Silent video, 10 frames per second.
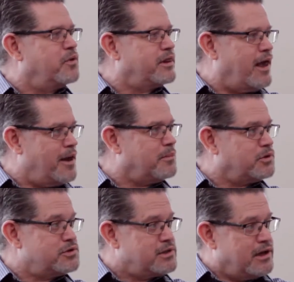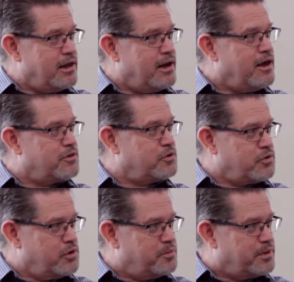with gamblers than any other
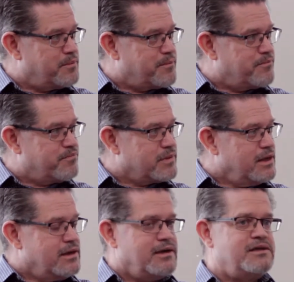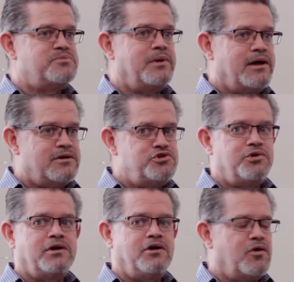group is because
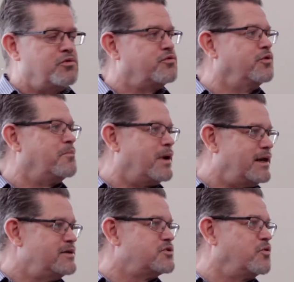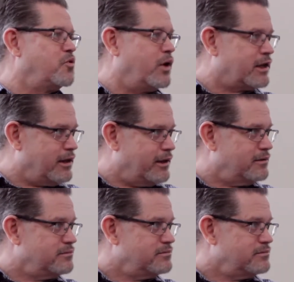you can go through the money so quickly.